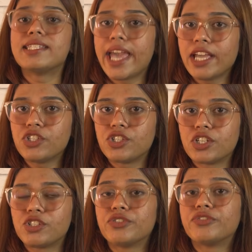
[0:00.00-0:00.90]

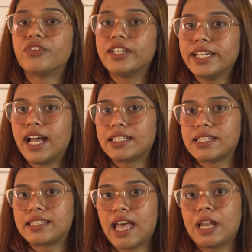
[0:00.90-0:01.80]
essential to fully
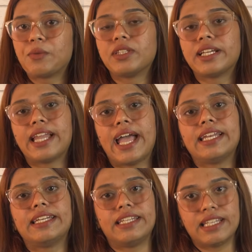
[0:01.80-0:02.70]
understand what the
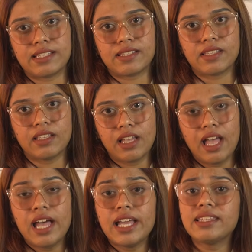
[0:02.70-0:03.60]
client needs.
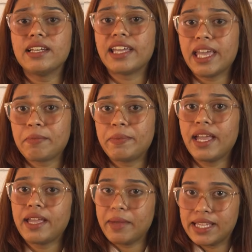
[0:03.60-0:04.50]
In the
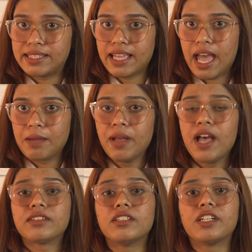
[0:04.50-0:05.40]
APM exam,
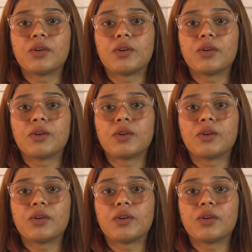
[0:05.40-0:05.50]
the